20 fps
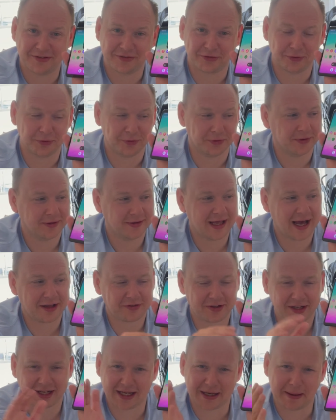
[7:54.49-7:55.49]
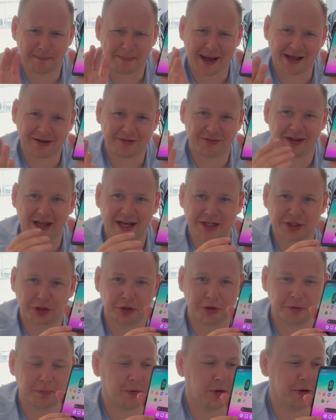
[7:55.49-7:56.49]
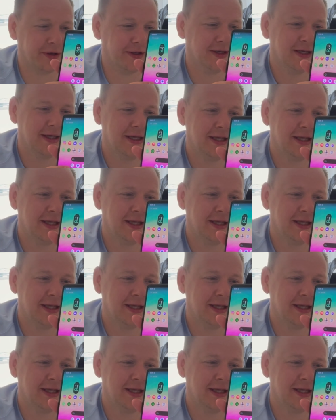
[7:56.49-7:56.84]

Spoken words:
So that's a kind of bad/good point.